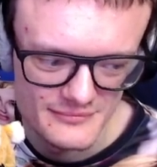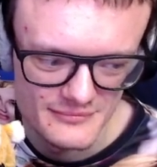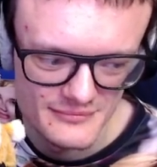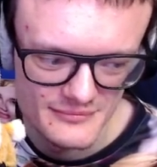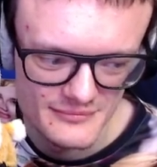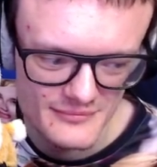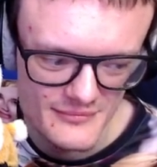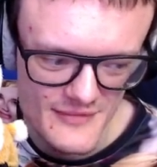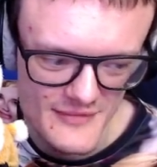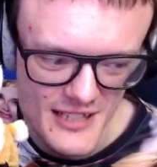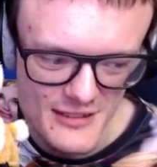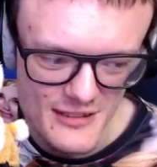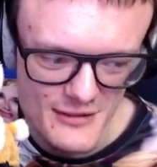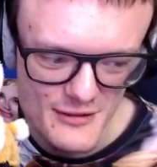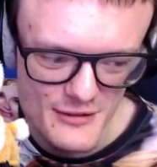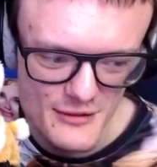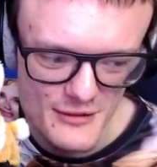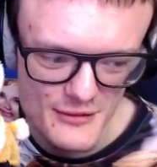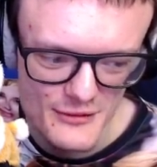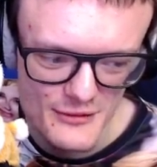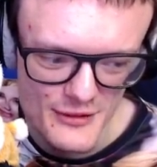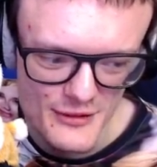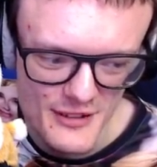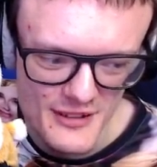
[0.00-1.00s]
That's
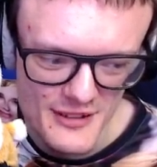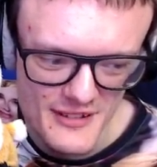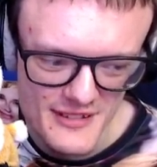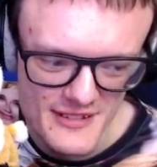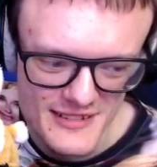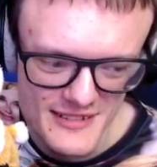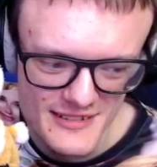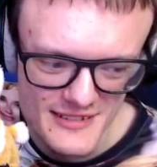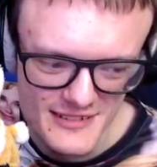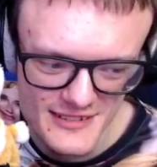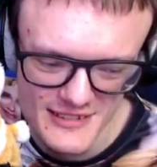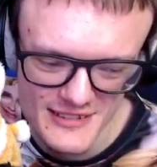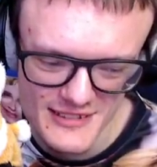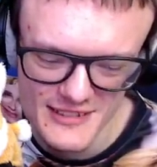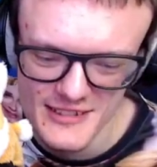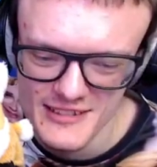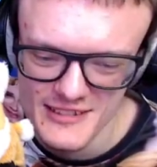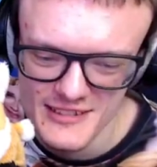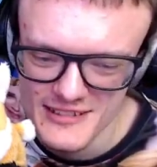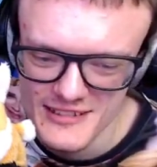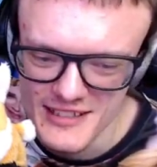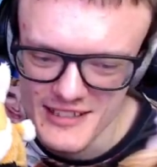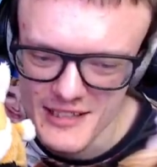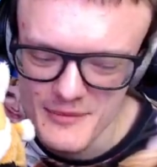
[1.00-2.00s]
cool, frogs.
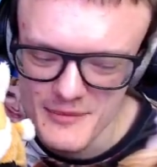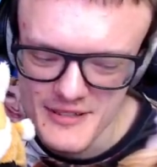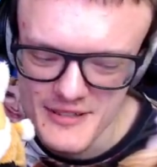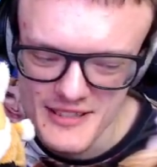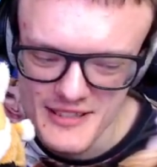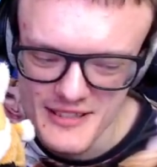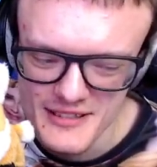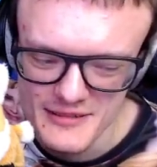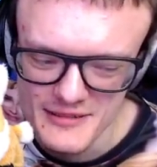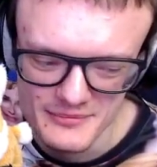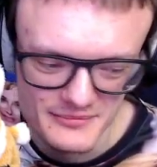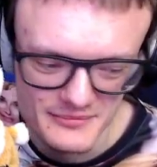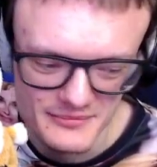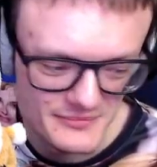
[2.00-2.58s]
Damn, damn.